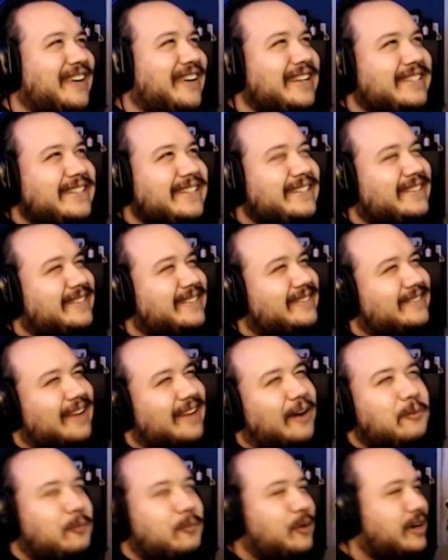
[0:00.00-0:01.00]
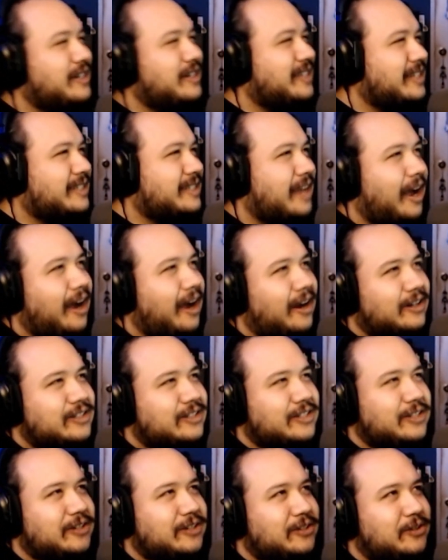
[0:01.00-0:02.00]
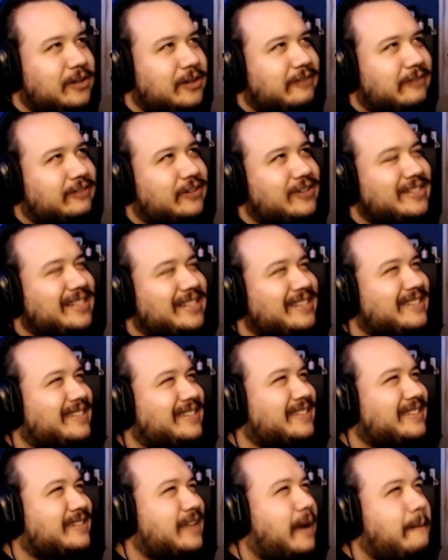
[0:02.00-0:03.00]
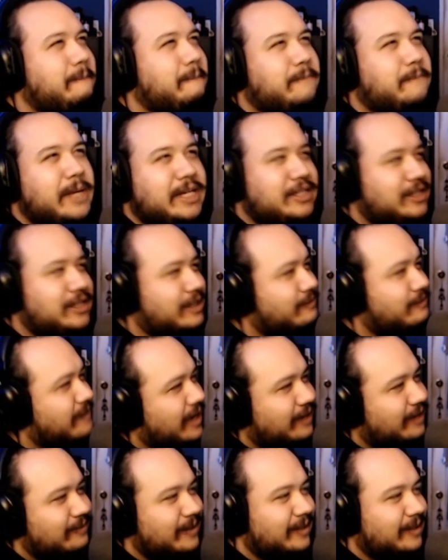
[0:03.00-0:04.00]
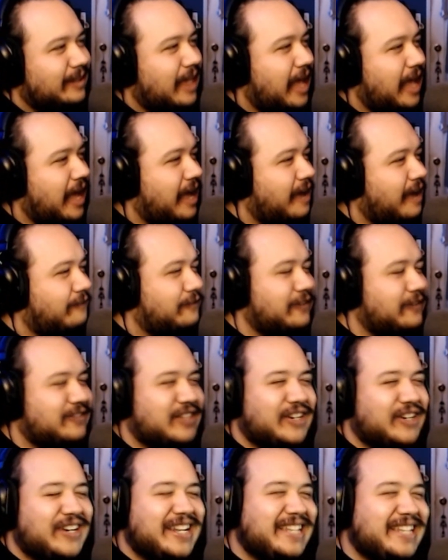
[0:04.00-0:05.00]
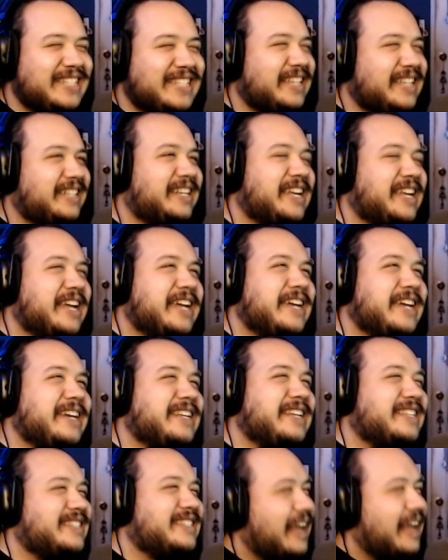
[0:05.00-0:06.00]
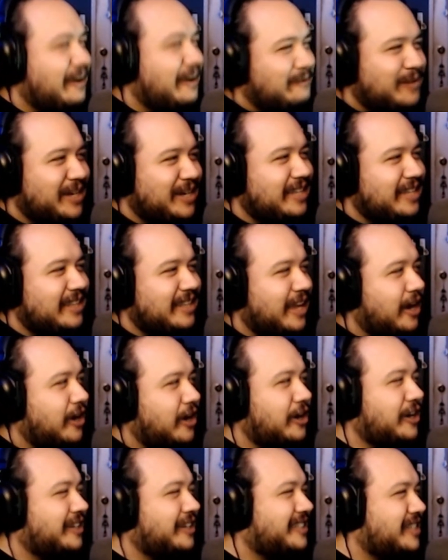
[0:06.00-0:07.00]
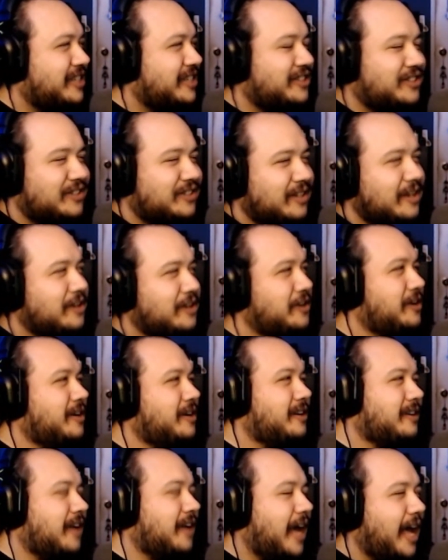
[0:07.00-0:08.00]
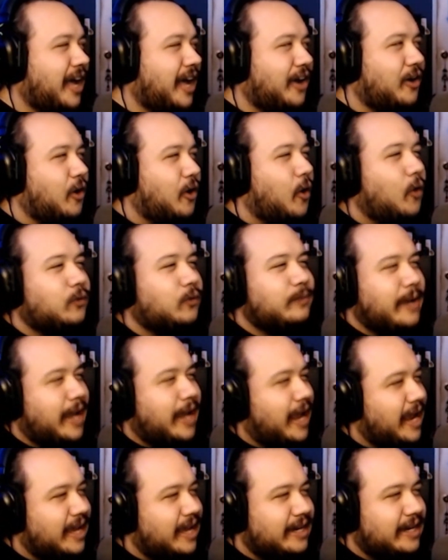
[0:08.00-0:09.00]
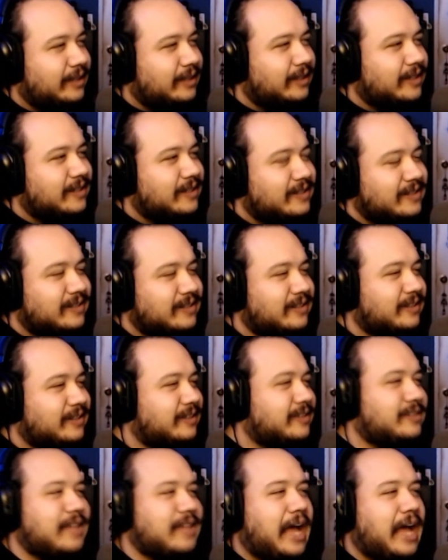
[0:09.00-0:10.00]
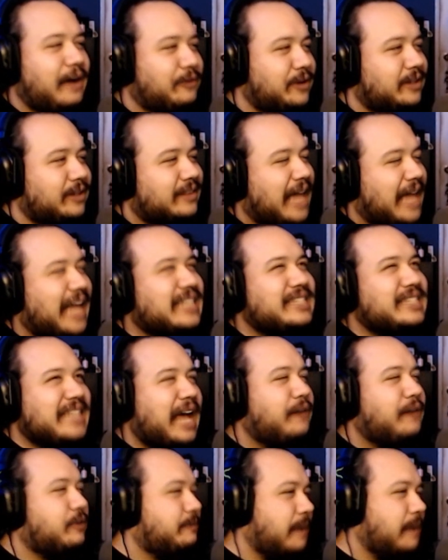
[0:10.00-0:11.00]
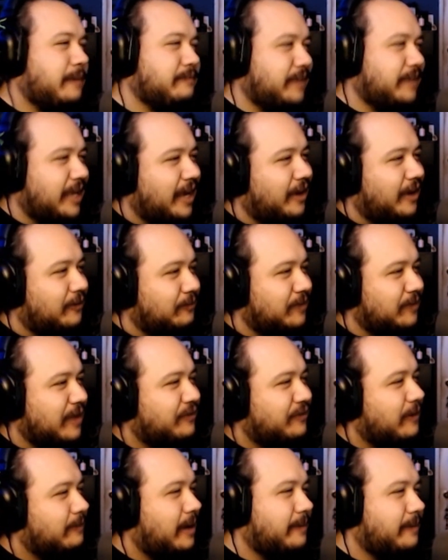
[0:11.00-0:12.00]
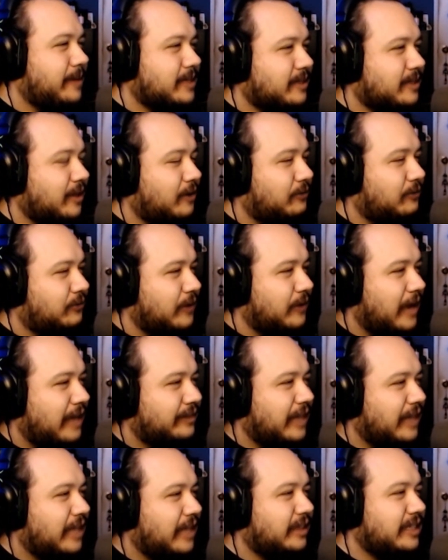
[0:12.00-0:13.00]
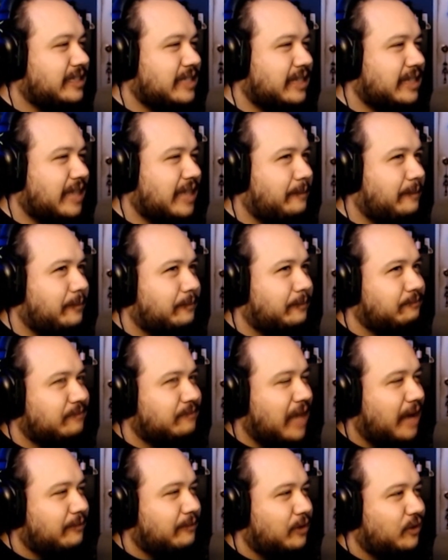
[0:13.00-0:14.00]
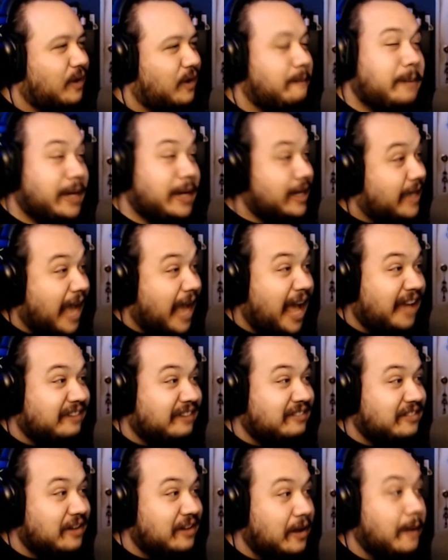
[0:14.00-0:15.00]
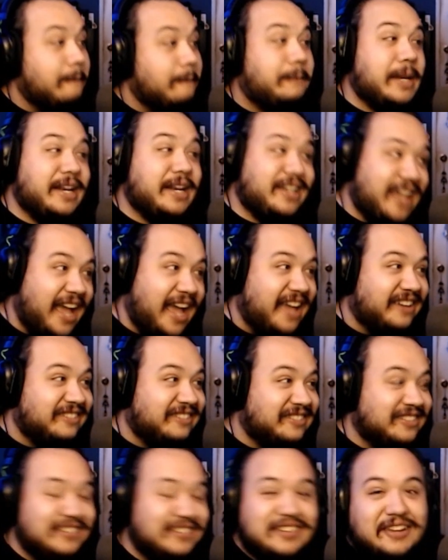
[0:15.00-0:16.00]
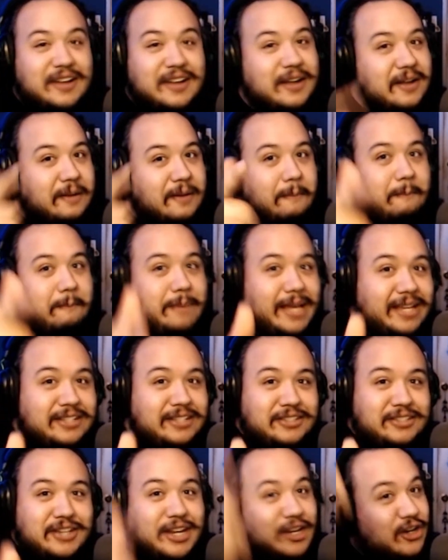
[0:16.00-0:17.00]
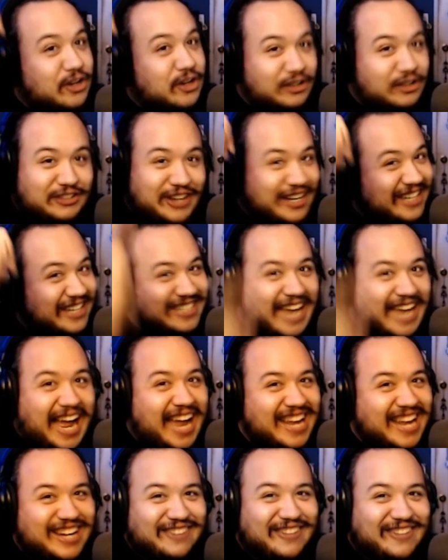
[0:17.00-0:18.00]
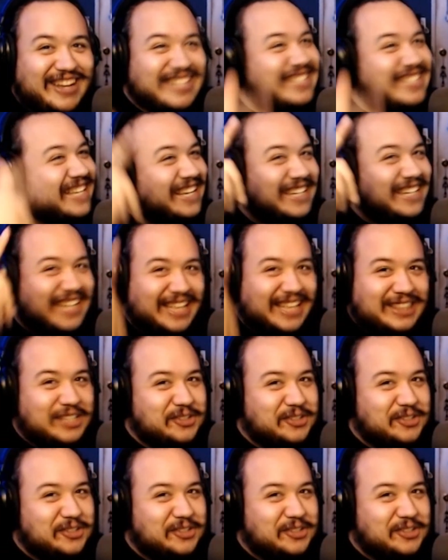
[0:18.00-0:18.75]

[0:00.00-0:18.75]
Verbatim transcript: isn't someone to talk to, if there isn't some bitch to make me laugh, if there isn't somebody there to just I don't know, hold my hand at least. That would that that would bum me out if I'm by myself at, at least at that that I moment. That. But again, but again, bitch, you're gonna die anyways. Get the